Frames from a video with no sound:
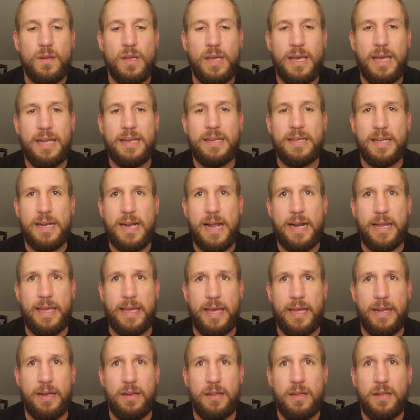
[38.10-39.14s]
In
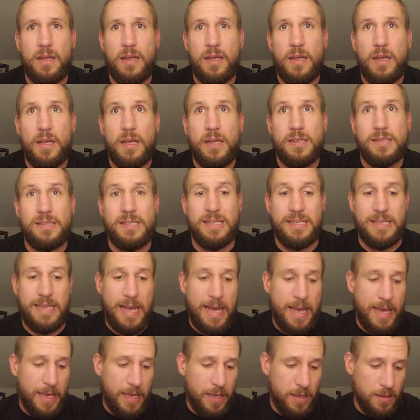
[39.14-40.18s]
Connecticut,
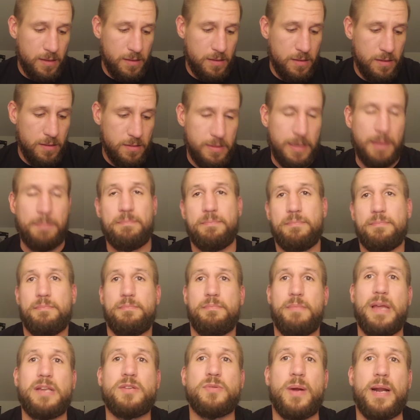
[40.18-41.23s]
today,
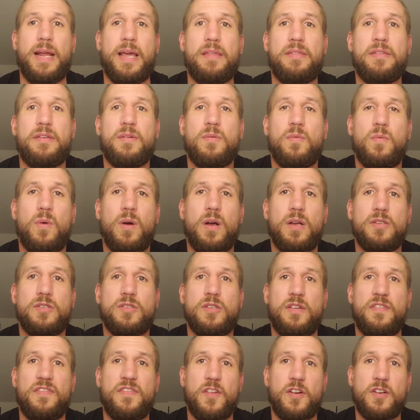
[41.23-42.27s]
May 20th, was
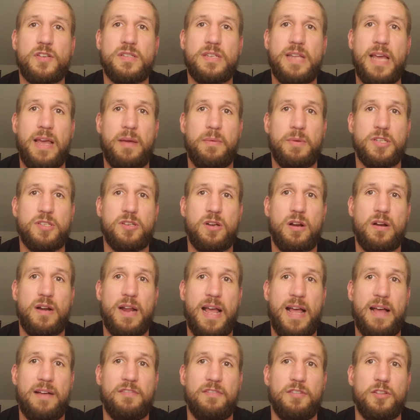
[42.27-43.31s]
the first day we started to
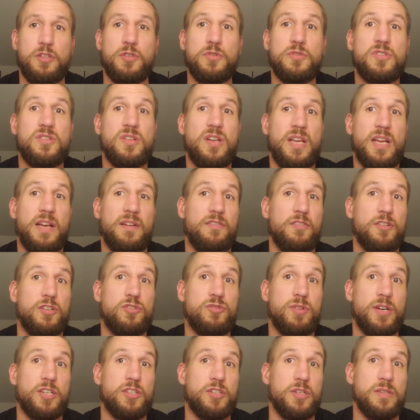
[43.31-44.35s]
have loosening of
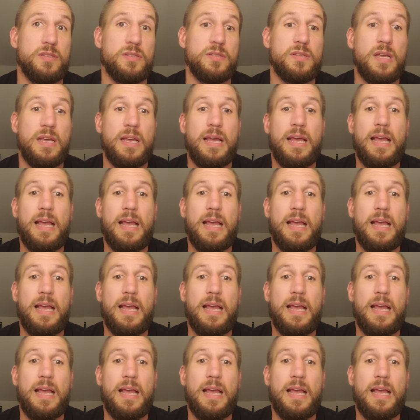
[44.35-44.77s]
restrictions.